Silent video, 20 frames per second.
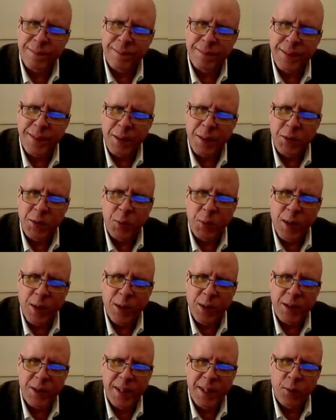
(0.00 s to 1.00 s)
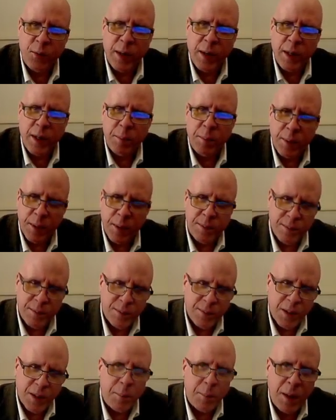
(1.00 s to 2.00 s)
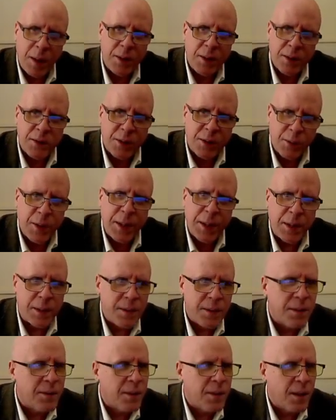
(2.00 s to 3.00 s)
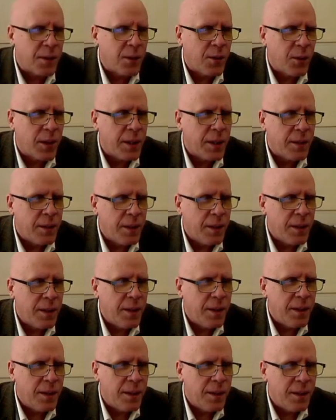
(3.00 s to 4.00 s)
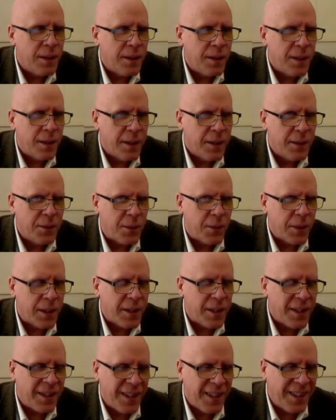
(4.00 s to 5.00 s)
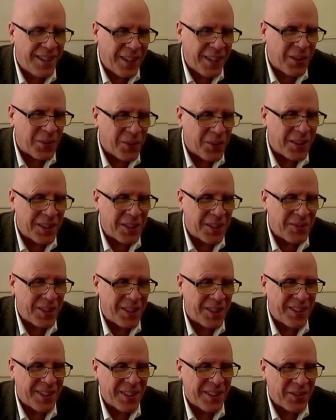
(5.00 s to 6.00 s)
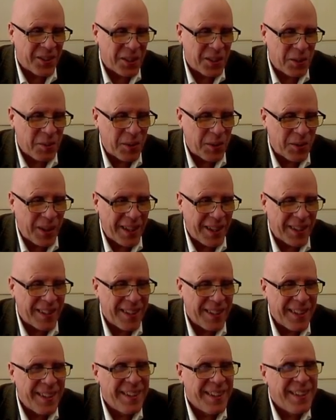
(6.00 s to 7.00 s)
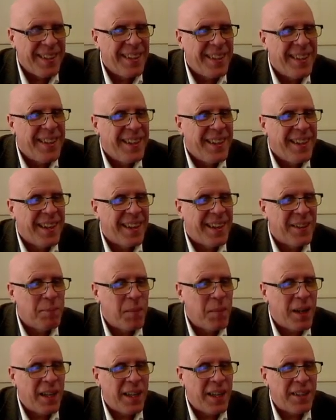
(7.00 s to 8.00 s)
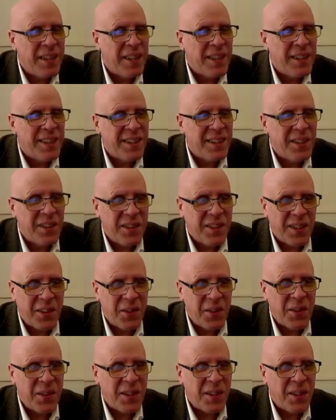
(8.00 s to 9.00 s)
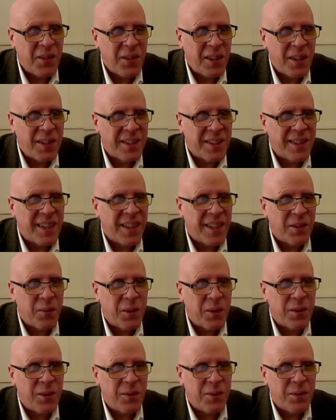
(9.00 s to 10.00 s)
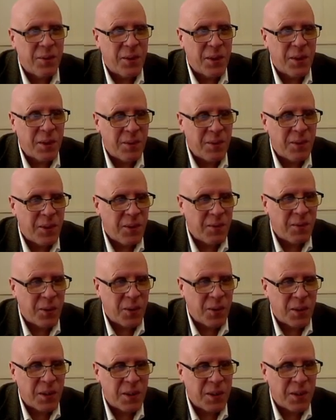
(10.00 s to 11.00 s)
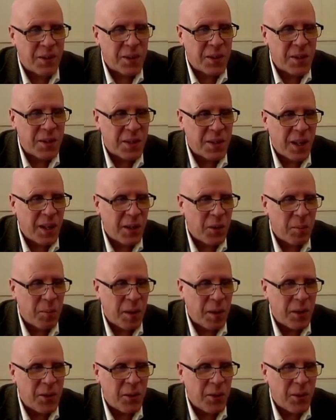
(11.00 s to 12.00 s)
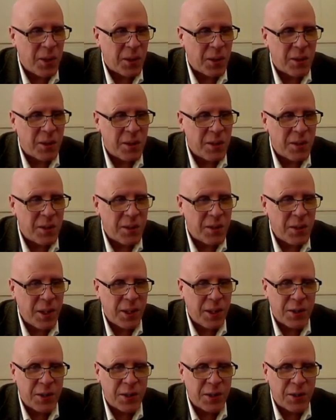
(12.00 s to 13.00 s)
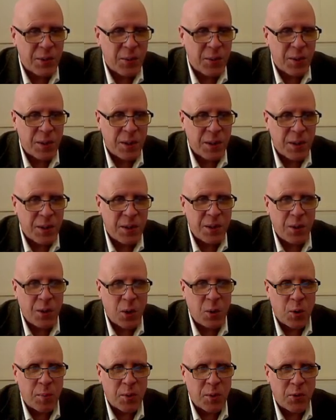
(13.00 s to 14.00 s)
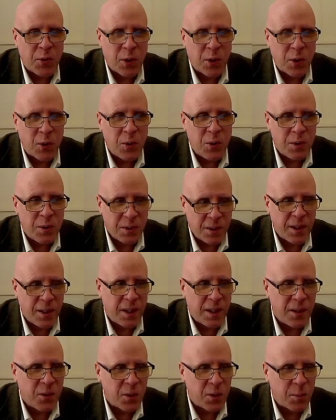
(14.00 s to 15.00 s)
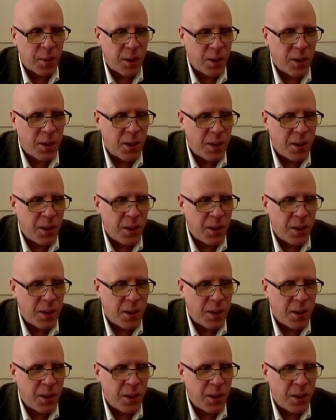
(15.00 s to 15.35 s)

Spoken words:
That was weird. I said red, but what I meant is green. It's not green. It is green, and I don't want it to be green. I want it to be red. And then the other thing you can get when you've gone into the style menu here is change it to an open circle. That looks better.